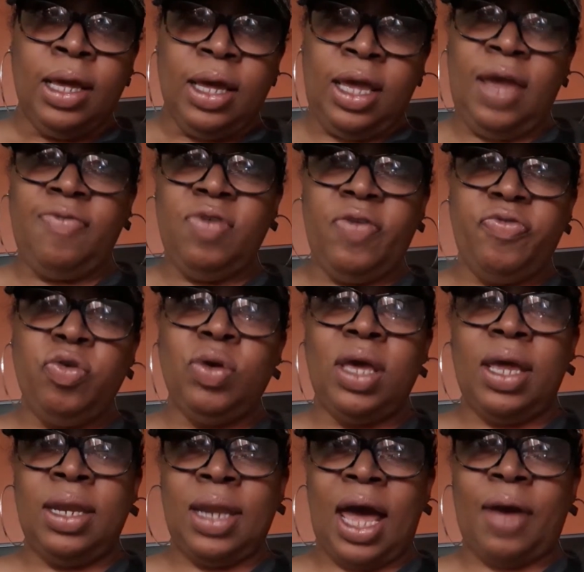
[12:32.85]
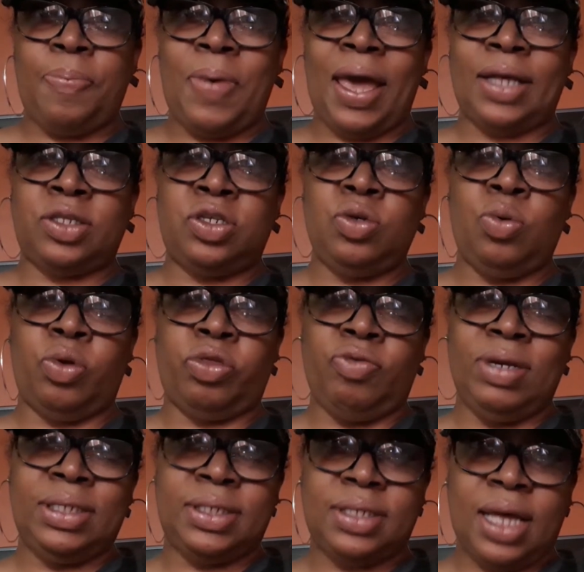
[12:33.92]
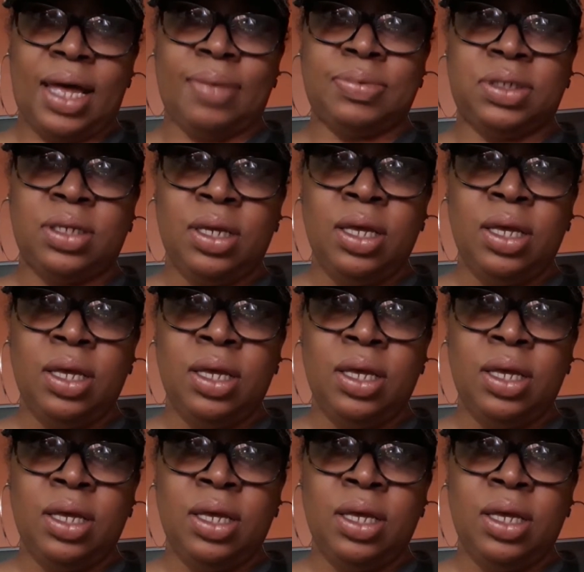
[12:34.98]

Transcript: Even if you get knocked back 2 or 3 steps,